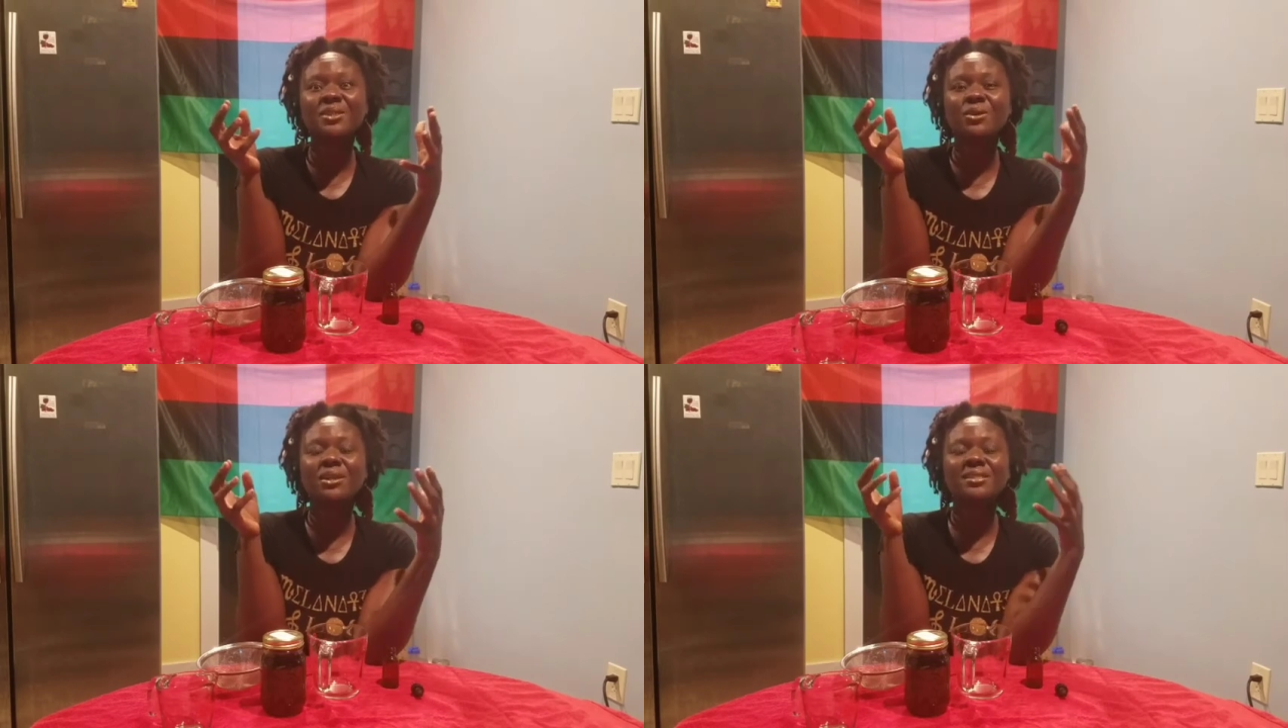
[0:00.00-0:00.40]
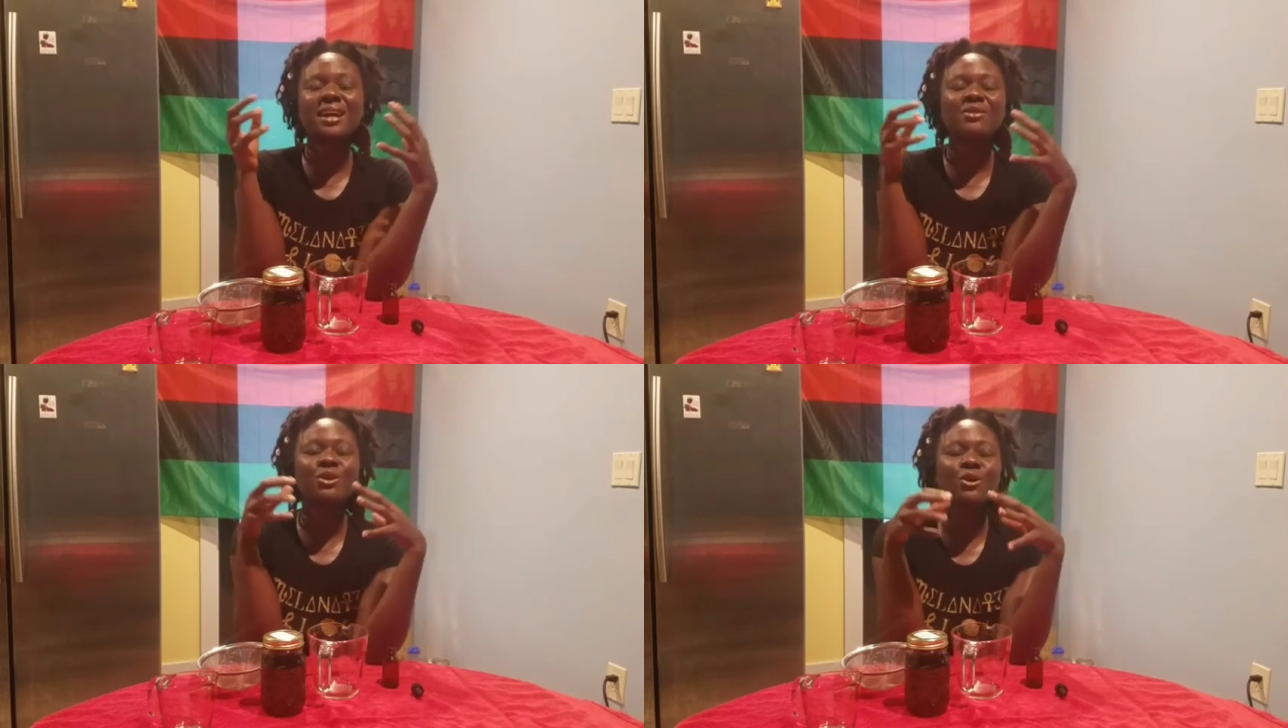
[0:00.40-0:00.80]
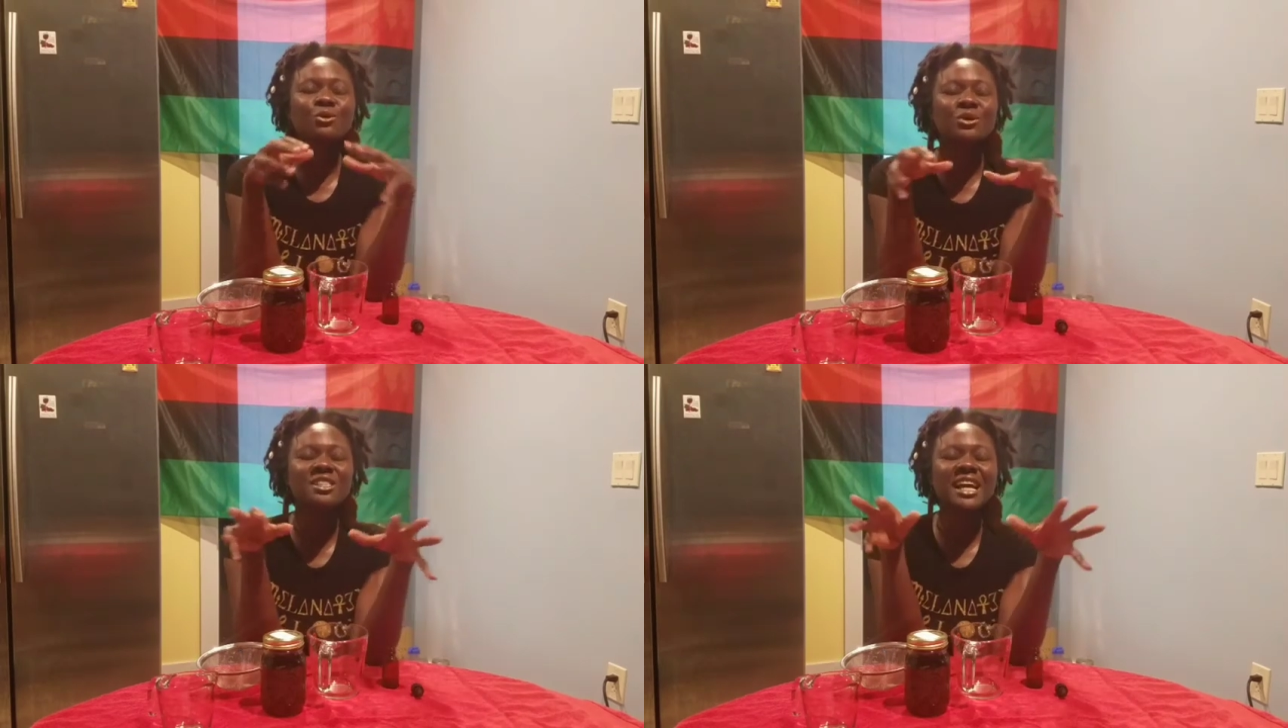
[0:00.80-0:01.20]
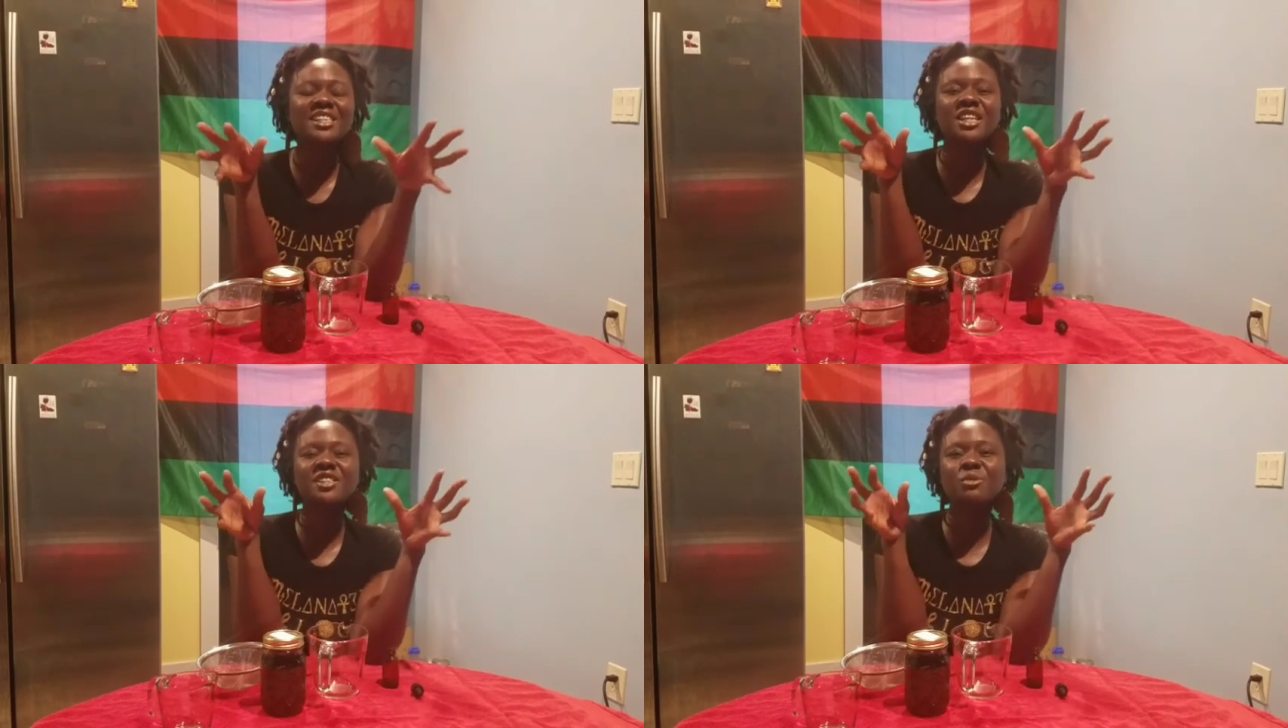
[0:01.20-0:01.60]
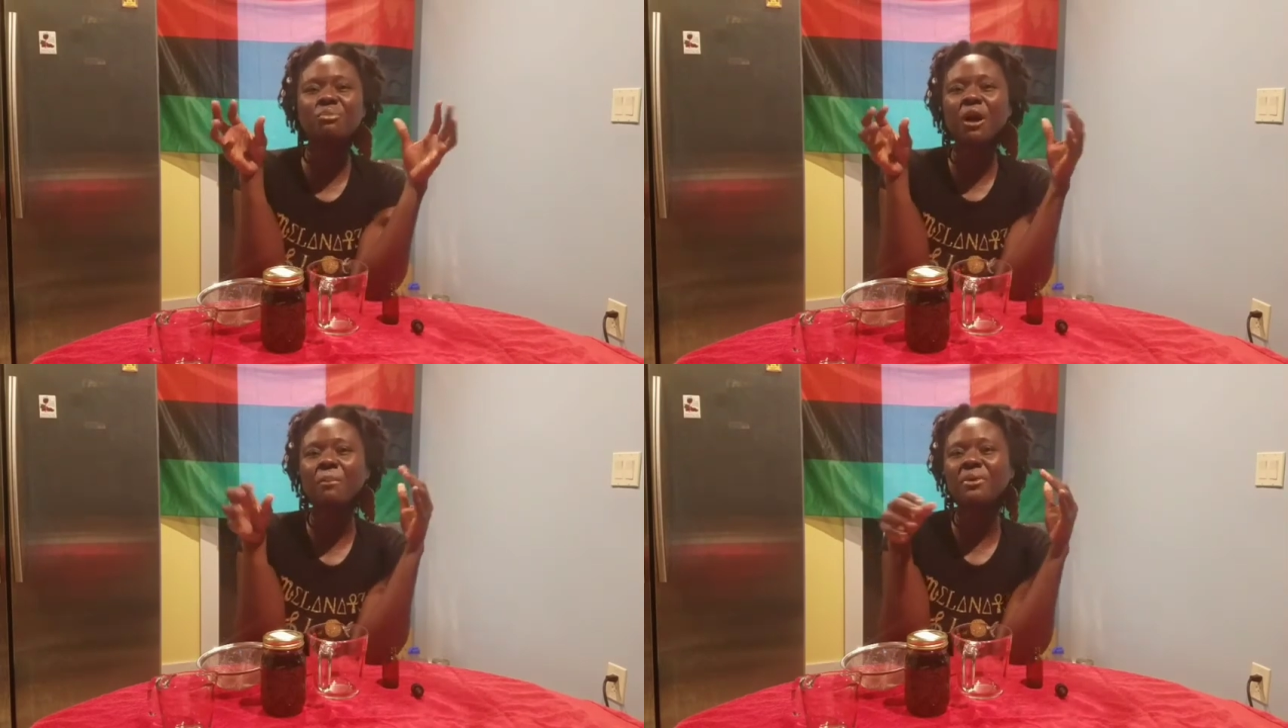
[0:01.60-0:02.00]
So it doesn't have to go through the digestive
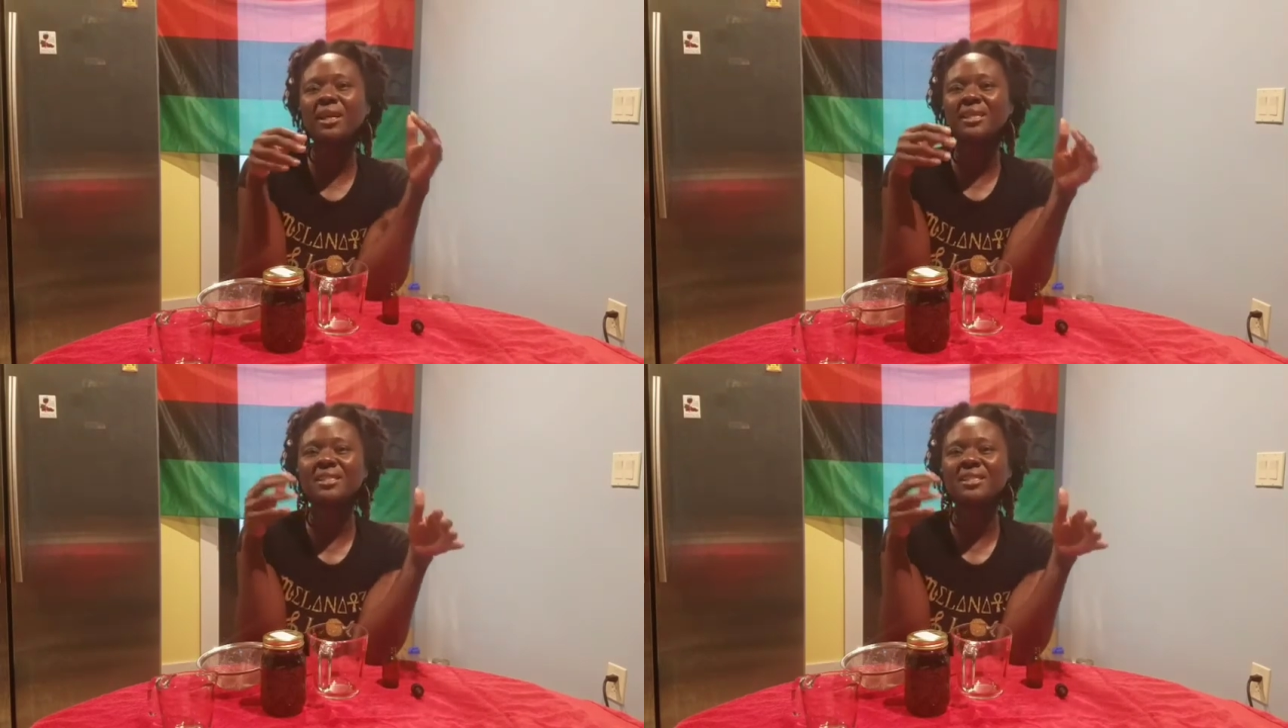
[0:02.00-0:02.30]
property